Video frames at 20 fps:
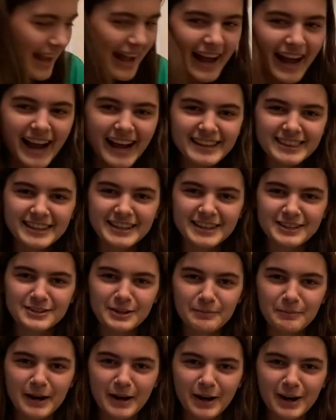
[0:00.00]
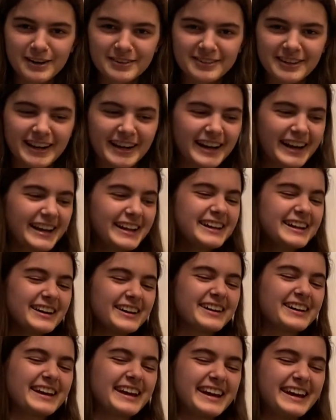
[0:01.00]
I think he took my cardstock, guys.
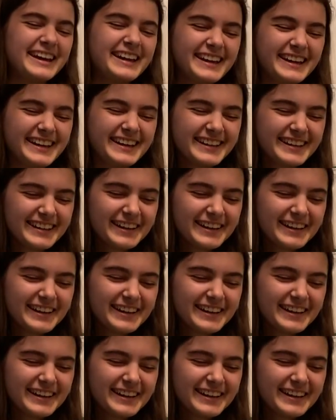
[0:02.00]
Okay.